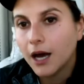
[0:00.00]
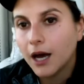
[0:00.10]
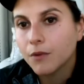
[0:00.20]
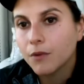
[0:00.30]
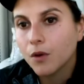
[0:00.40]

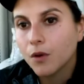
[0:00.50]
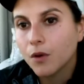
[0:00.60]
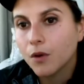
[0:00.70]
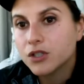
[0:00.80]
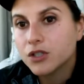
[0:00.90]
which
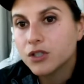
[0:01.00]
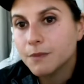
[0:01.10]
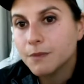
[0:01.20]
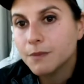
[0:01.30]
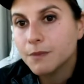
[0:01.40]
means that
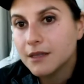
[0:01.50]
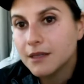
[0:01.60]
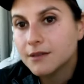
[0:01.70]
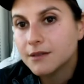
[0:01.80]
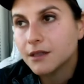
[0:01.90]
that's a
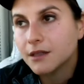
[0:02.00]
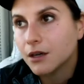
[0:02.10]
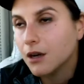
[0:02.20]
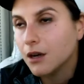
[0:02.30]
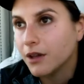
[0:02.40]
much
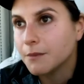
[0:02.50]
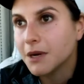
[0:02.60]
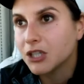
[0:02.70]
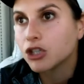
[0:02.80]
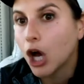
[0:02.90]
lower
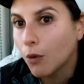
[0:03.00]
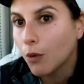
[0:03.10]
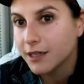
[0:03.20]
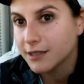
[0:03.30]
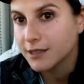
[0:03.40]
acceptance
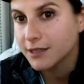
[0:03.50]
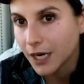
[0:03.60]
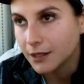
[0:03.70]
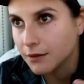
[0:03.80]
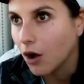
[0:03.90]
rate
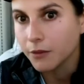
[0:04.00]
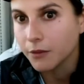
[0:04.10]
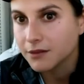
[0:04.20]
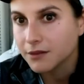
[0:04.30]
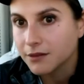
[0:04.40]
than all the
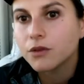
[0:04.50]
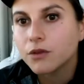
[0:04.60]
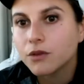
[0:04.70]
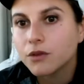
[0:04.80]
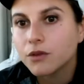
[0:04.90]
best
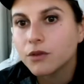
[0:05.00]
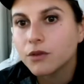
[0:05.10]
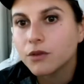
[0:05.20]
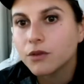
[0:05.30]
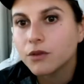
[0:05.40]
schools or
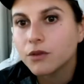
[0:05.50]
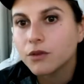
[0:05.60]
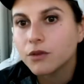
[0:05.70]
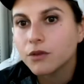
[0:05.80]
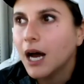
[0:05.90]
whatever.
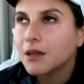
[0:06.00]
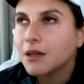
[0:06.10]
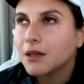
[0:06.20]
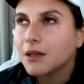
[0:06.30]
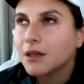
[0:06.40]
But
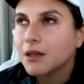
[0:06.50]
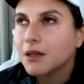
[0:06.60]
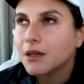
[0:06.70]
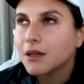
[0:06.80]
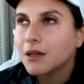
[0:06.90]
the thing that was
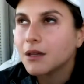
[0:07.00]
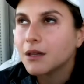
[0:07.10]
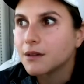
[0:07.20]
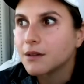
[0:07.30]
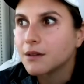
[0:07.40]
interesting
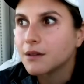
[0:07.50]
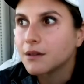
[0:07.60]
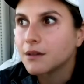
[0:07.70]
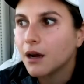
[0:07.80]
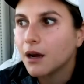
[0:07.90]
was that
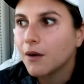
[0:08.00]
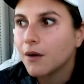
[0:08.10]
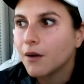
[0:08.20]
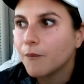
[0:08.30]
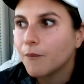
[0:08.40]

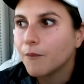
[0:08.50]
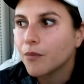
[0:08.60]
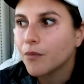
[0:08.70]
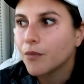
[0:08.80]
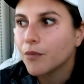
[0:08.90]

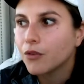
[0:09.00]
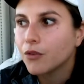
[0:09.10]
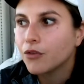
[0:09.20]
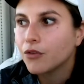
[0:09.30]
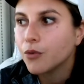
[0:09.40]

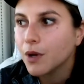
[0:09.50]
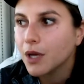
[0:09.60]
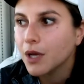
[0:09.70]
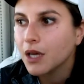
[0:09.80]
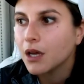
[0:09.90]
doing the
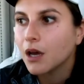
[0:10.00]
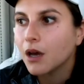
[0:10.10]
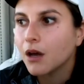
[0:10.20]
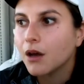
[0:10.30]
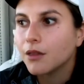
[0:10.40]
day to
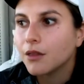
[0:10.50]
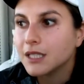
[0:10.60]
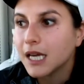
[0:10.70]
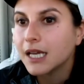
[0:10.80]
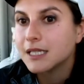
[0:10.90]
day
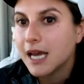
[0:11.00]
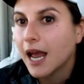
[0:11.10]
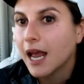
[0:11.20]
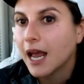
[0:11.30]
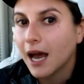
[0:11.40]
at
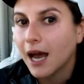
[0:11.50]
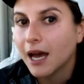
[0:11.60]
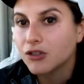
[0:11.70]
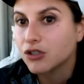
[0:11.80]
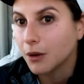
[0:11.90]
Shoptiques
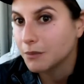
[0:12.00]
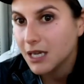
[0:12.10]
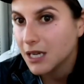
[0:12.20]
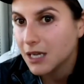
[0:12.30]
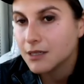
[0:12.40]
or any
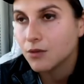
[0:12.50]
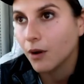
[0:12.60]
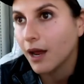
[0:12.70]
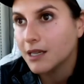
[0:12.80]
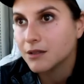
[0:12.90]
startup,
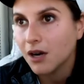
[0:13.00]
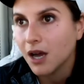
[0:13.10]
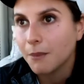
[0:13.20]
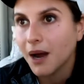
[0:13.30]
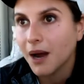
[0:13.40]
I think
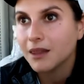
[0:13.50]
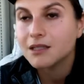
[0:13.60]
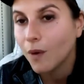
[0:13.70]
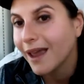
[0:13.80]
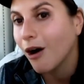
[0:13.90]
is way
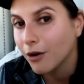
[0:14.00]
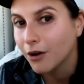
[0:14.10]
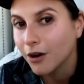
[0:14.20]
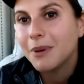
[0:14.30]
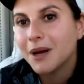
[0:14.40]
harder
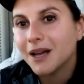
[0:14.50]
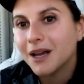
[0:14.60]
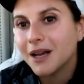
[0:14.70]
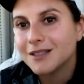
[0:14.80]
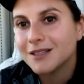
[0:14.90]

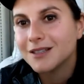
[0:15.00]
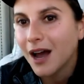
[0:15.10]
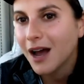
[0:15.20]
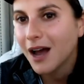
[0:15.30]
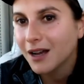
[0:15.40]
because you're
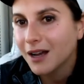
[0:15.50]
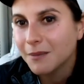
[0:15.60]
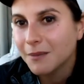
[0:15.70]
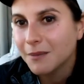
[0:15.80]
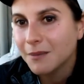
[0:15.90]
not coming
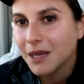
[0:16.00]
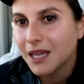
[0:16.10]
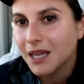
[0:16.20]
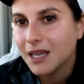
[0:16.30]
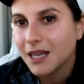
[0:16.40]
in and
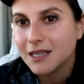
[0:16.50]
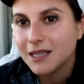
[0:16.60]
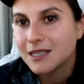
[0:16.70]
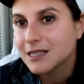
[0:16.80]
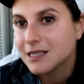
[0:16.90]
selling
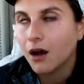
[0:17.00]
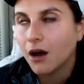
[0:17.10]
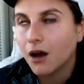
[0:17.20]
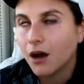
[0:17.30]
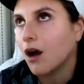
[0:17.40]

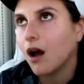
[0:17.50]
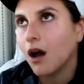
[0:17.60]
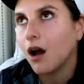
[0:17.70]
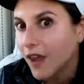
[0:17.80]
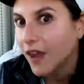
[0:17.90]

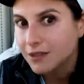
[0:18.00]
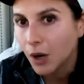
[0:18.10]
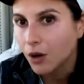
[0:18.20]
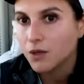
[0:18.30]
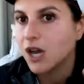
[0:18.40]
Facebook, which
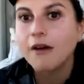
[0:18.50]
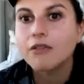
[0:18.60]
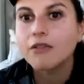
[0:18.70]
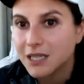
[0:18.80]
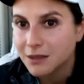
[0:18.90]
everybody is
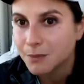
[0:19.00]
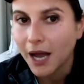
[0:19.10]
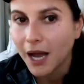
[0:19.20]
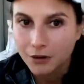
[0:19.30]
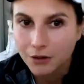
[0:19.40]
buying, or at
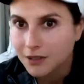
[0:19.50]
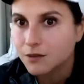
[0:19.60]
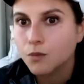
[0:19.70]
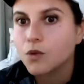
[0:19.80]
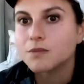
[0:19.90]
least
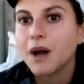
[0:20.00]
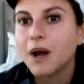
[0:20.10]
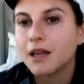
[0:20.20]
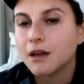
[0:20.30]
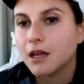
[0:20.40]
was buying
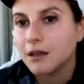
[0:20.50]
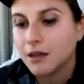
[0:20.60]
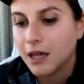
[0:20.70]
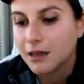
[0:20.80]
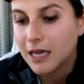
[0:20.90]
in
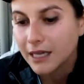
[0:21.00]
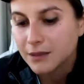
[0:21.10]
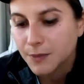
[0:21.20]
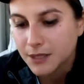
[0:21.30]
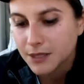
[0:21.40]
the ads
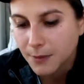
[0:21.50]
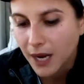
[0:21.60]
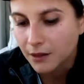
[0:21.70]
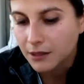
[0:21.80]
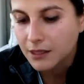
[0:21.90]
business
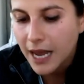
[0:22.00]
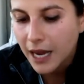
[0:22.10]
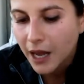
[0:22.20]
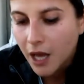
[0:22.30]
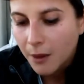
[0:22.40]
back in the
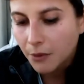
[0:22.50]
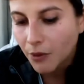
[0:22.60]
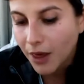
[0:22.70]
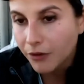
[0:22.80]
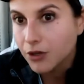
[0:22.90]
day, but
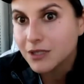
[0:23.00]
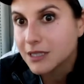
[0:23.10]
rather